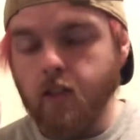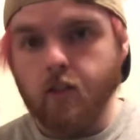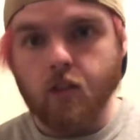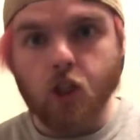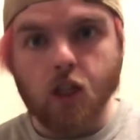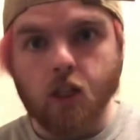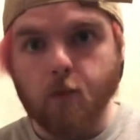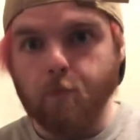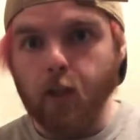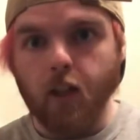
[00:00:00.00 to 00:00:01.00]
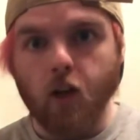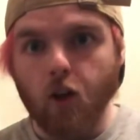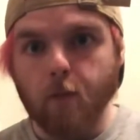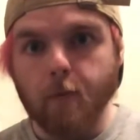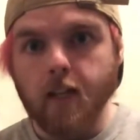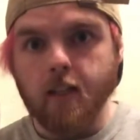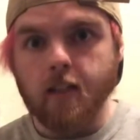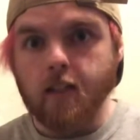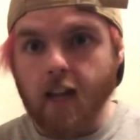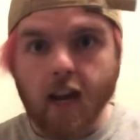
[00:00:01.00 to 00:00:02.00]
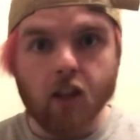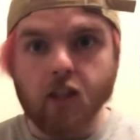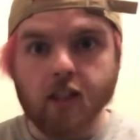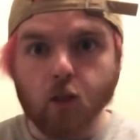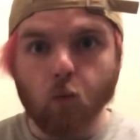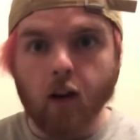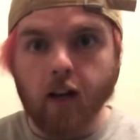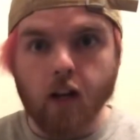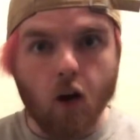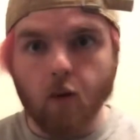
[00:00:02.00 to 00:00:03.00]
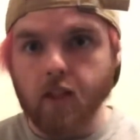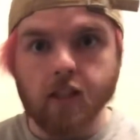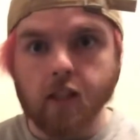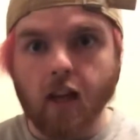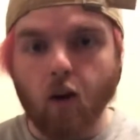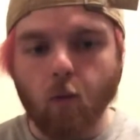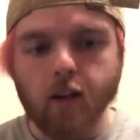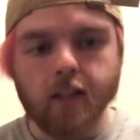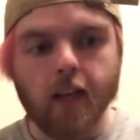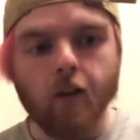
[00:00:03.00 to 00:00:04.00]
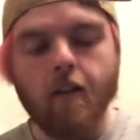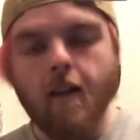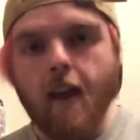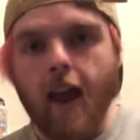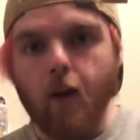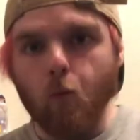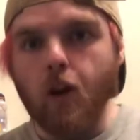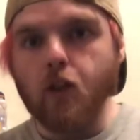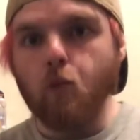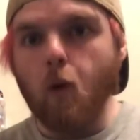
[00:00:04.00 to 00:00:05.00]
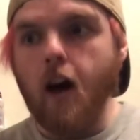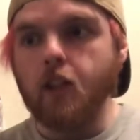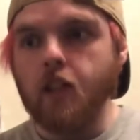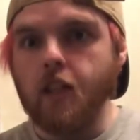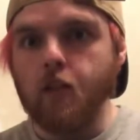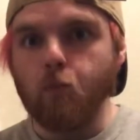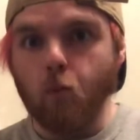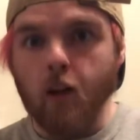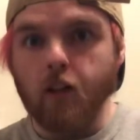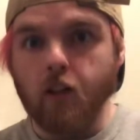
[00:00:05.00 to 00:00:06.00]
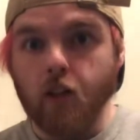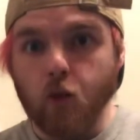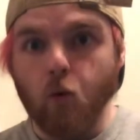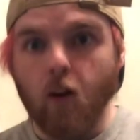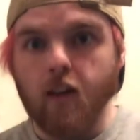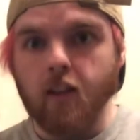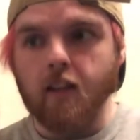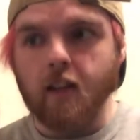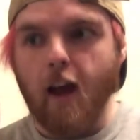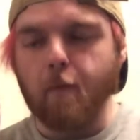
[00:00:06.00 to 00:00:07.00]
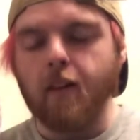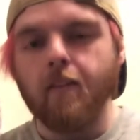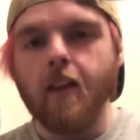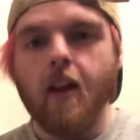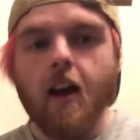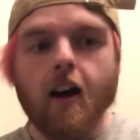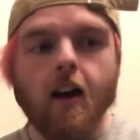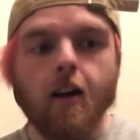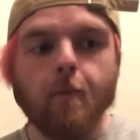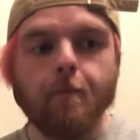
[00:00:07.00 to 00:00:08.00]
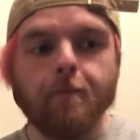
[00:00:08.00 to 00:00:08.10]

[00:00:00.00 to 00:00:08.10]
just spilling all the beans and saying, this is what I know, and this is how it went down. And what you watch is what Hugh Grant thinks happened. I